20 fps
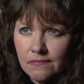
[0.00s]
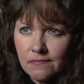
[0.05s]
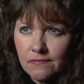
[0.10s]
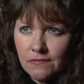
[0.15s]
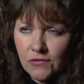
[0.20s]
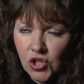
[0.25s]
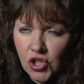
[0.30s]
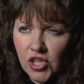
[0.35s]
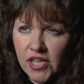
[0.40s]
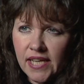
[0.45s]

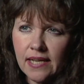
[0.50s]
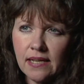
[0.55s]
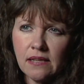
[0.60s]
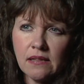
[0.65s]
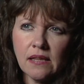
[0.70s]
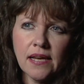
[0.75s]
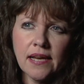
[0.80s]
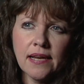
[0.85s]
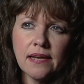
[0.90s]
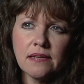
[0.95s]
looking
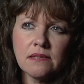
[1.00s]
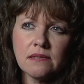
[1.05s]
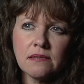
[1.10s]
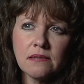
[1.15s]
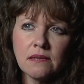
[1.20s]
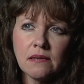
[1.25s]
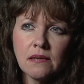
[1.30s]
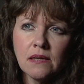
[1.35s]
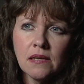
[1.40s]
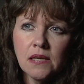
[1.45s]
glass
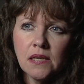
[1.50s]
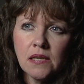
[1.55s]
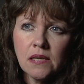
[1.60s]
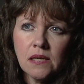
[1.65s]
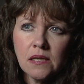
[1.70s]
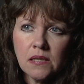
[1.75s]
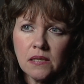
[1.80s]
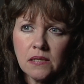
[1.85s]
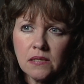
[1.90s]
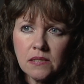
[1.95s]

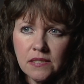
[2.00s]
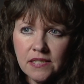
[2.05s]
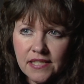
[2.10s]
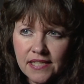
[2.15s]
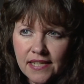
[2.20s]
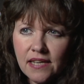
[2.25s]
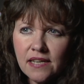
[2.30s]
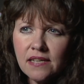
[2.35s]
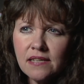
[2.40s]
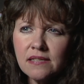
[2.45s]

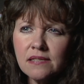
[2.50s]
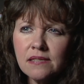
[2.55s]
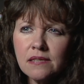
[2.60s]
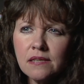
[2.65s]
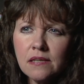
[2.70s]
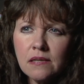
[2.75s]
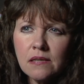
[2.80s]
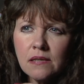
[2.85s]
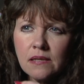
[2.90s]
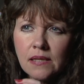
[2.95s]
does
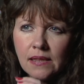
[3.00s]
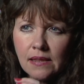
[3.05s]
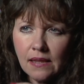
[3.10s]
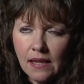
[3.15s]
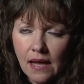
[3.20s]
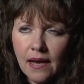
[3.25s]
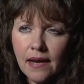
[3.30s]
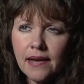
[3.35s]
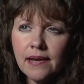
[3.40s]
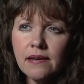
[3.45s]

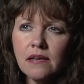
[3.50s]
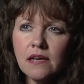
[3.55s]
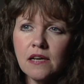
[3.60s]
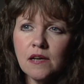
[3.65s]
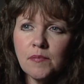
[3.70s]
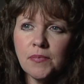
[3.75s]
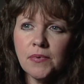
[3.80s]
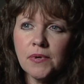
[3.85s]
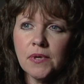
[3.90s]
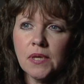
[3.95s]
line
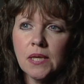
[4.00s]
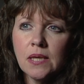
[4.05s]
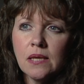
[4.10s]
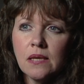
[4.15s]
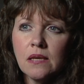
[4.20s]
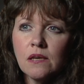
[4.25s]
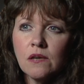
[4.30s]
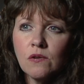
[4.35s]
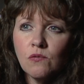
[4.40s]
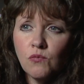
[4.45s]
up
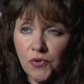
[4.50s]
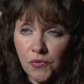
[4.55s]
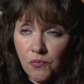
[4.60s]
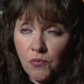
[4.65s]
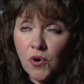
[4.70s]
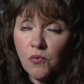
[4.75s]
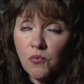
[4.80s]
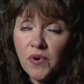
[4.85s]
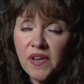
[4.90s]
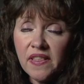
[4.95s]
with what
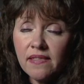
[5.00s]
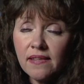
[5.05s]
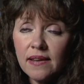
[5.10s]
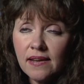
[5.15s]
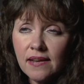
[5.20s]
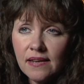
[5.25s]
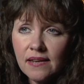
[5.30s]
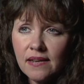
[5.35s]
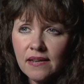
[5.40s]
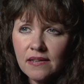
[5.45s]
we think
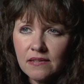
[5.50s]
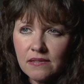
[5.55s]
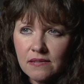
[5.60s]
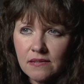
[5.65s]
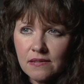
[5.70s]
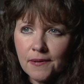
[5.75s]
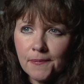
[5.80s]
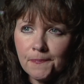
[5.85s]
it is,